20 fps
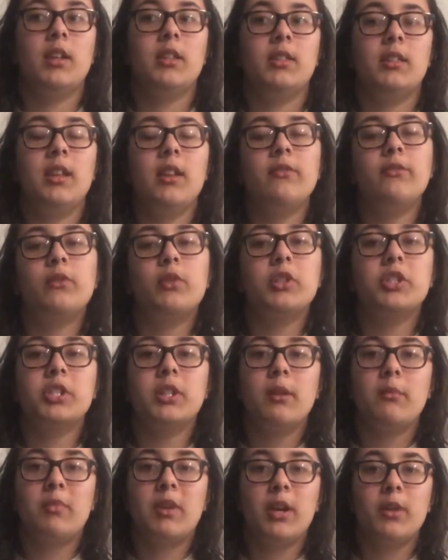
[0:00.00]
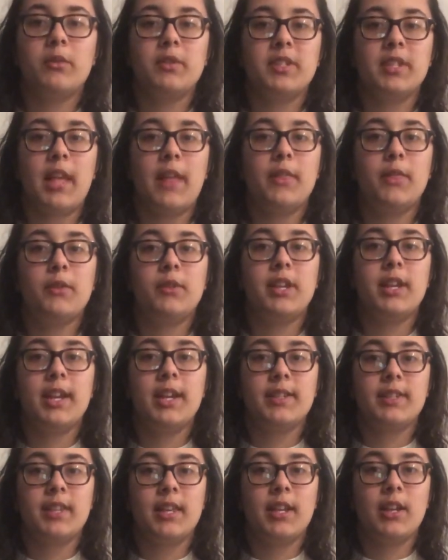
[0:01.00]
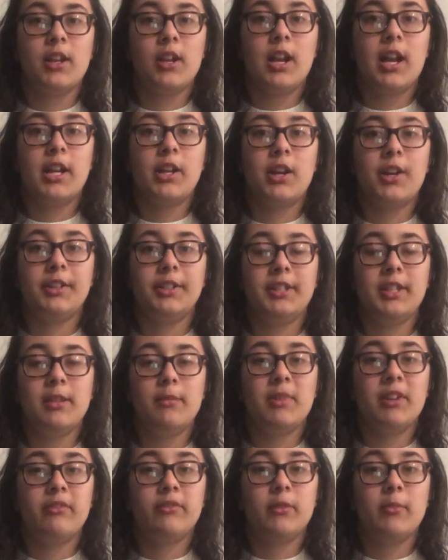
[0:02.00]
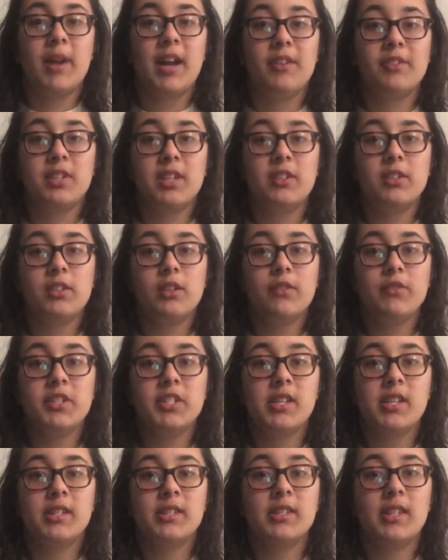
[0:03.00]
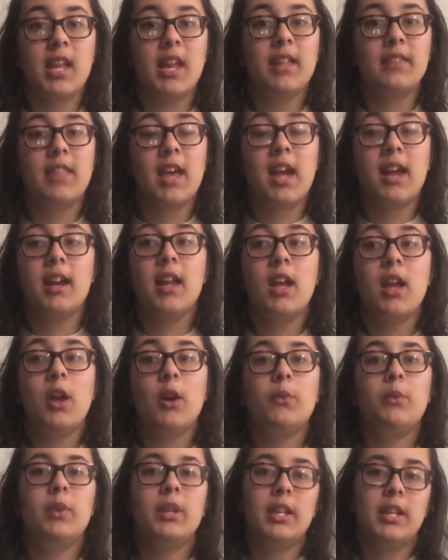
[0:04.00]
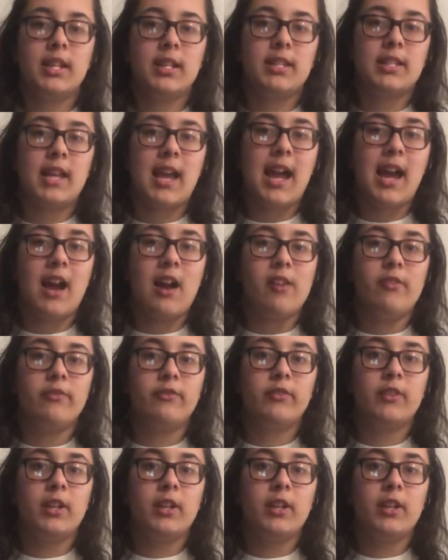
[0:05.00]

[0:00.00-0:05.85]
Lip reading: The unfortunate part was that 3 days later, I got an email from Housing Services saying that we needed to have